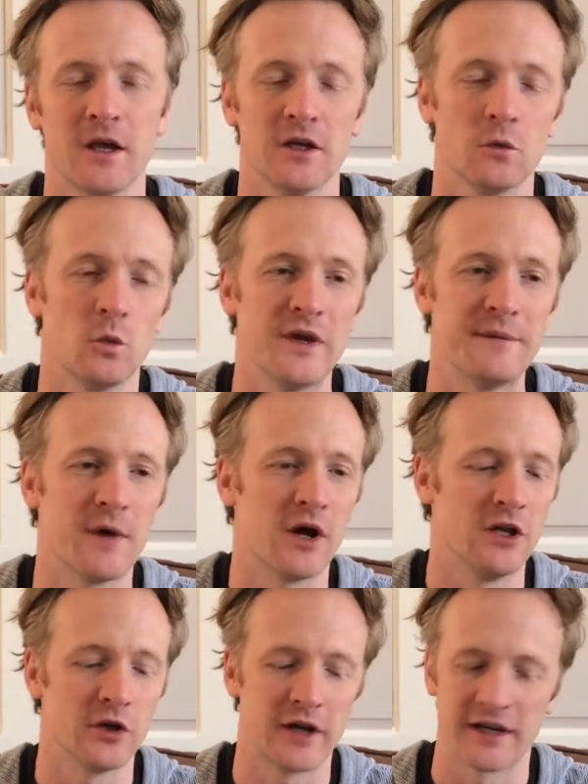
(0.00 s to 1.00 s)
We might
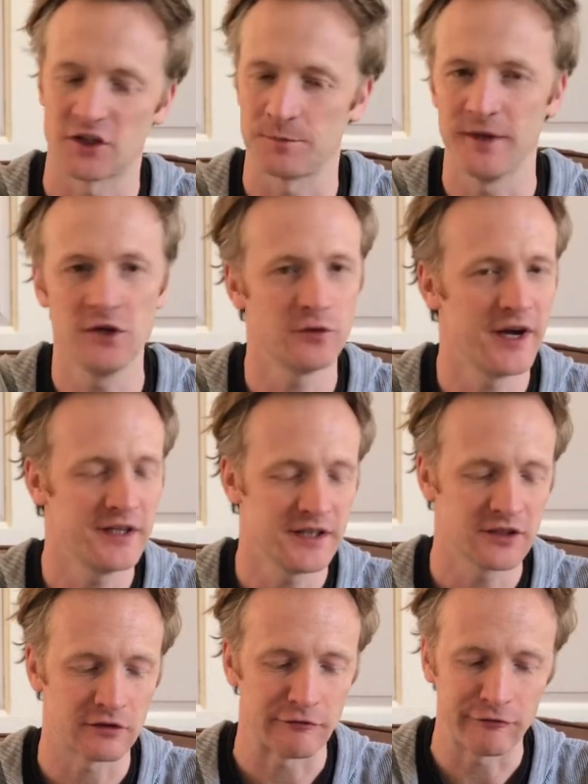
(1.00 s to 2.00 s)
look at speed
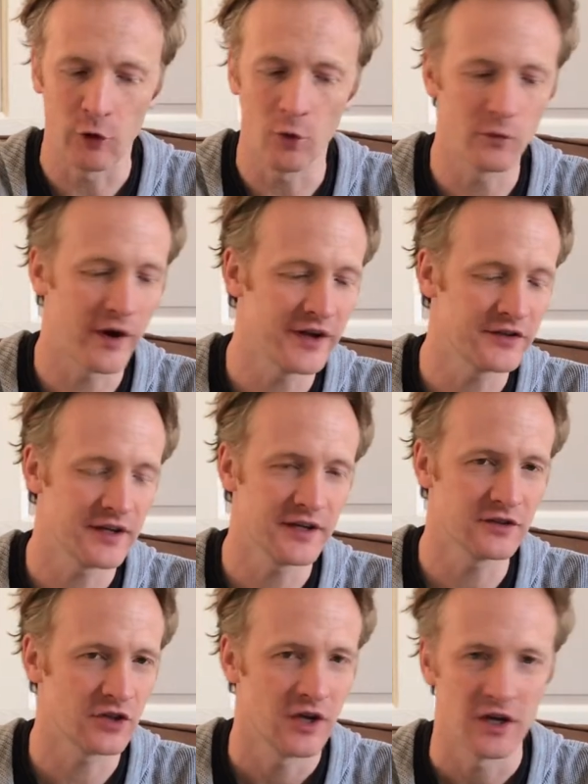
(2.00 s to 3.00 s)
ratings and form
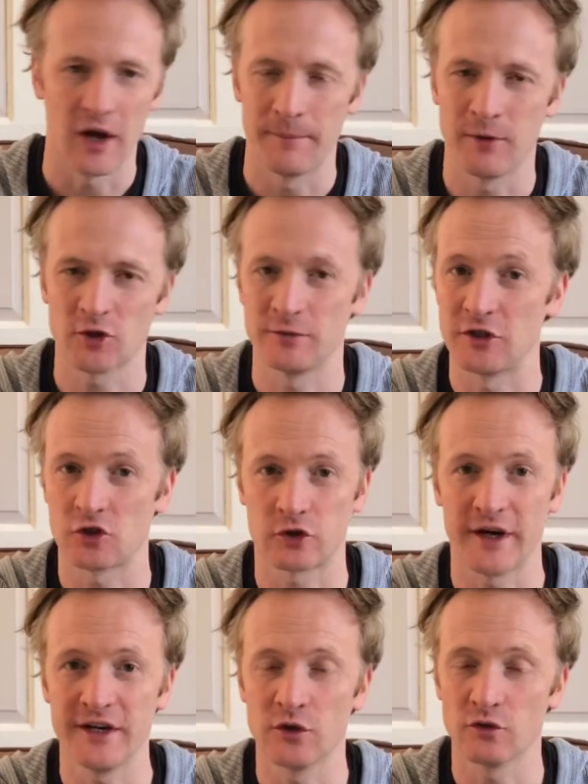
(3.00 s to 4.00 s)
ratings, possibly
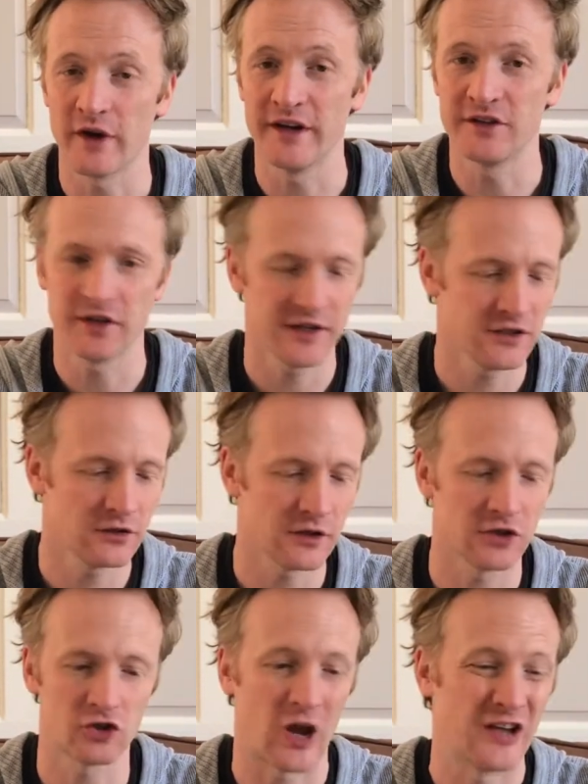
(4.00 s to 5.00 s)
trainer ratings.
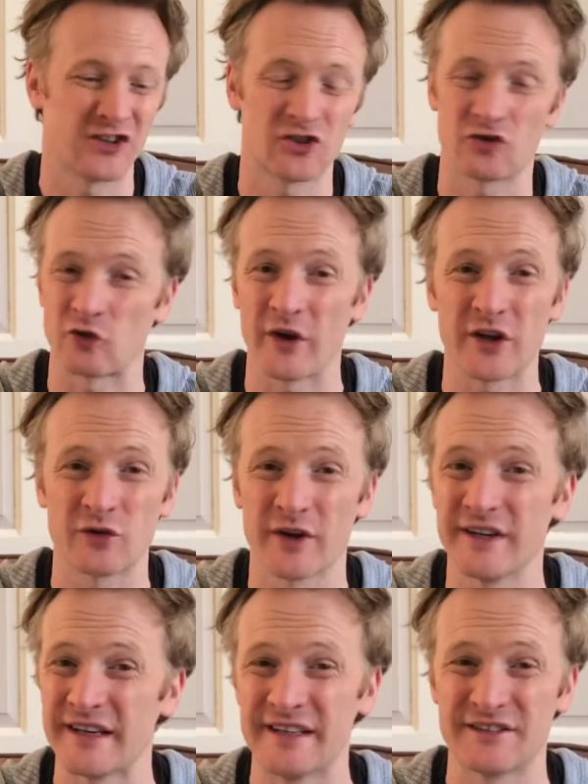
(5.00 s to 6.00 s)
A strike
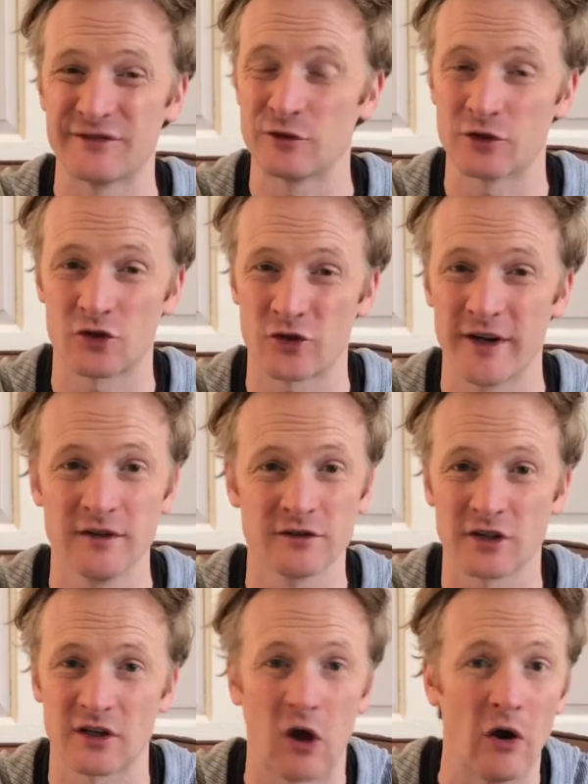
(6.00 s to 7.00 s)
rate is for a trainer is
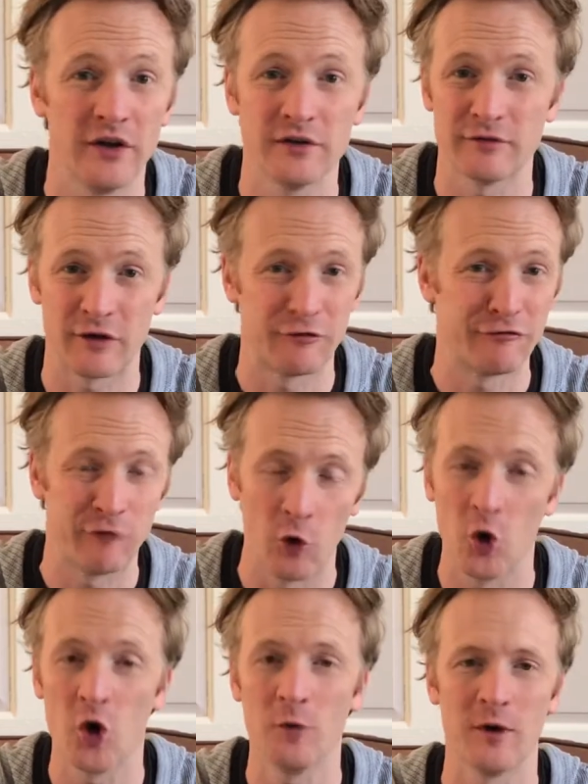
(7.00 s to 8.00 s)
a kind of a
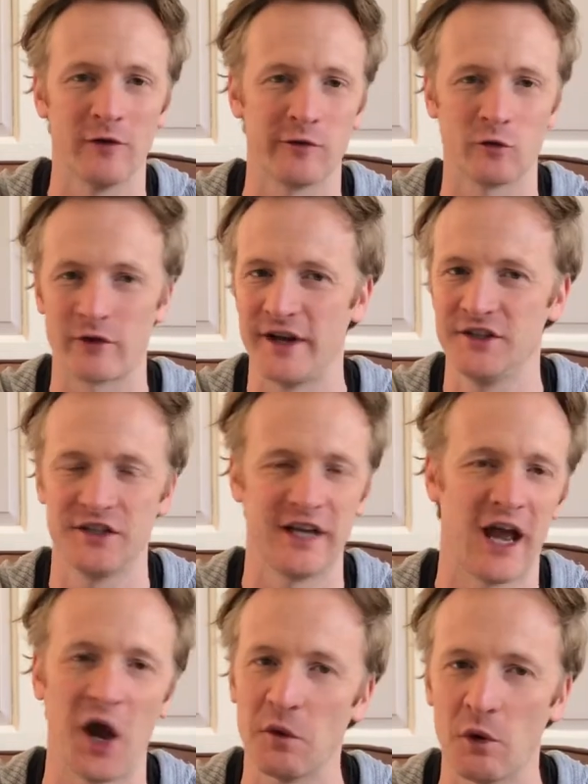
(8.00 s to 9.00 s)
form of a rating.
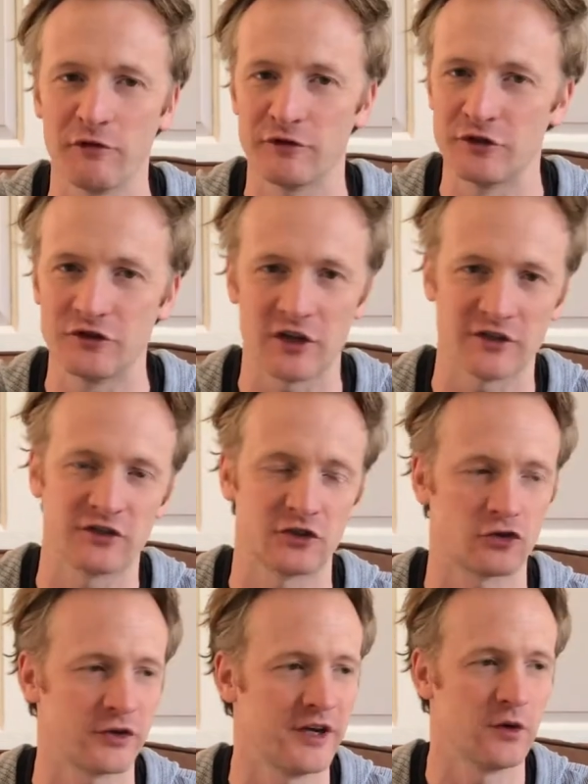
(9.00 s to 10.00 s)
How often does the
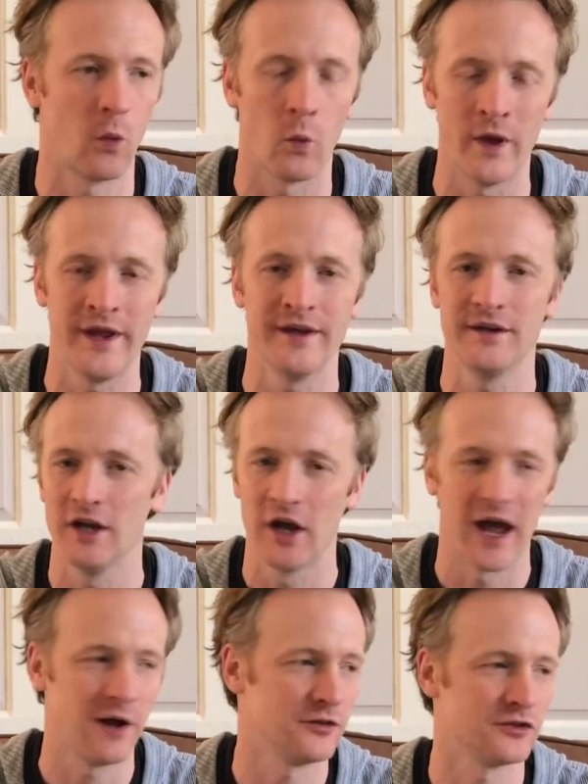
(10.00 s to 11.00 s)
trainer win?
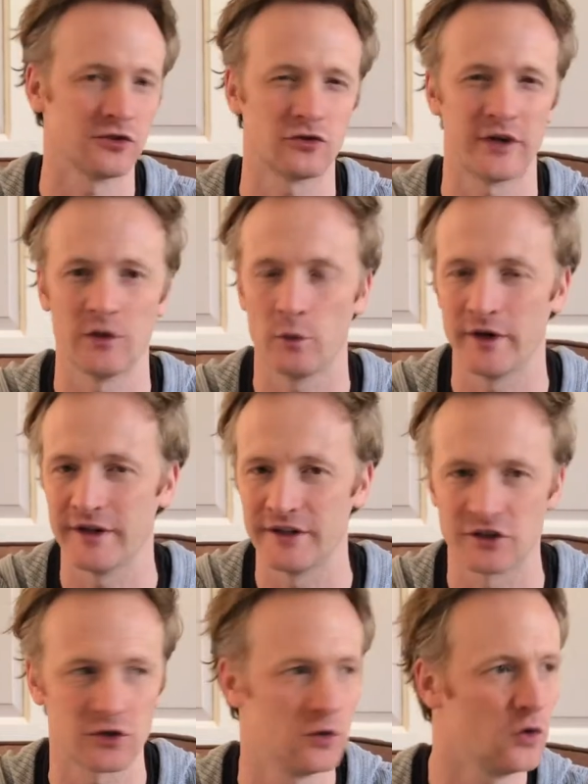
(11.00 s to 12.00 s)
How often does a trainer win at
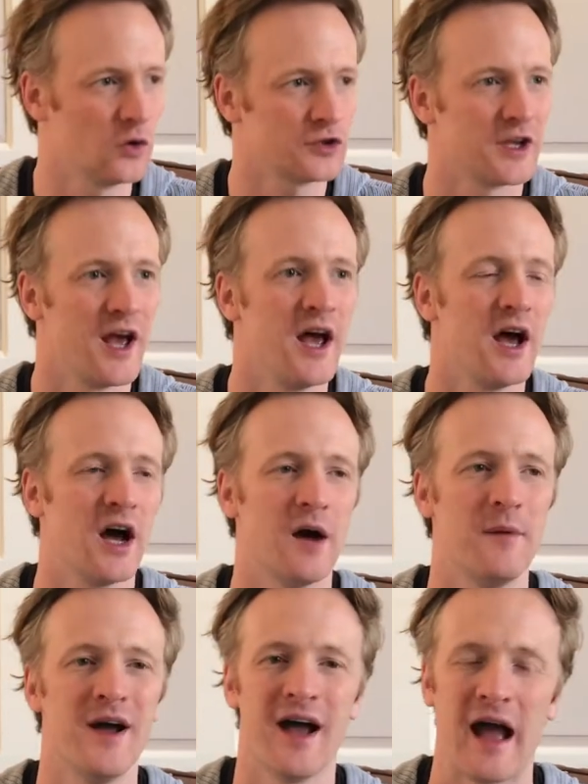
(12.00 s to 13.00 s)
this course?
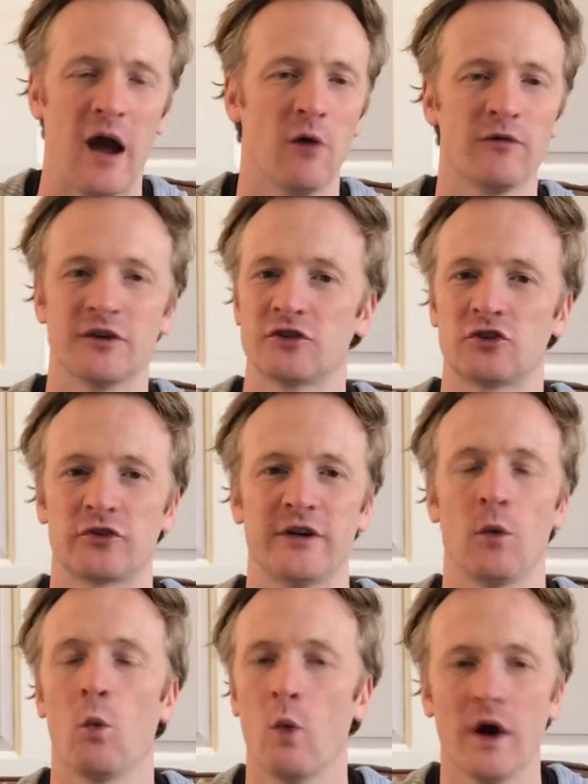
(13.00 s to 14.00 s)
How often has a trainer
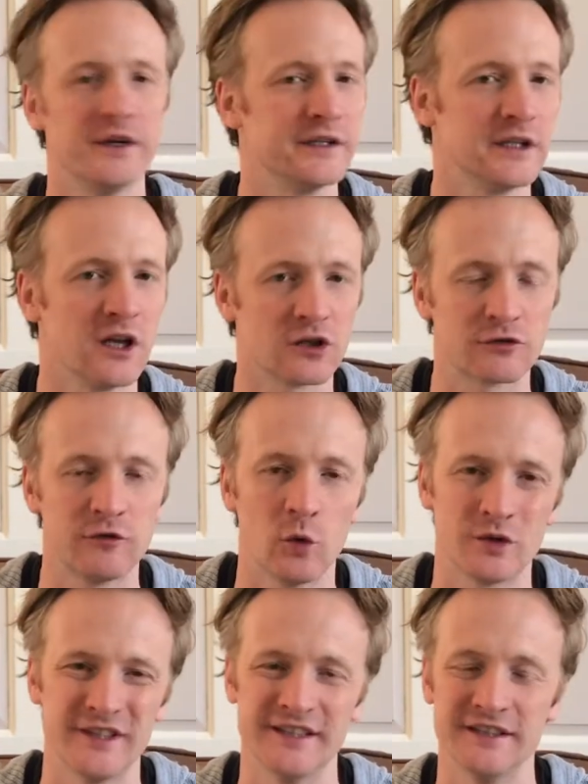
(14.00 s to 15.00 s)
won in the last
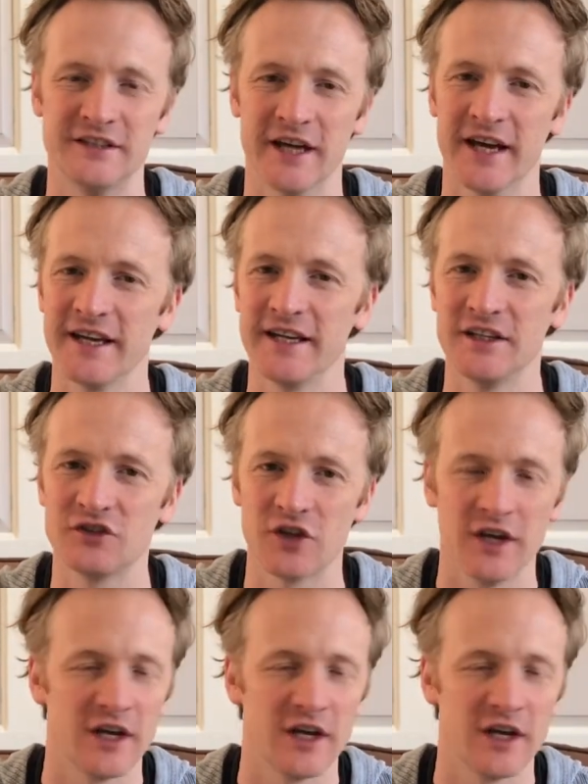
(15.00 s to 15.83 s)
14 days?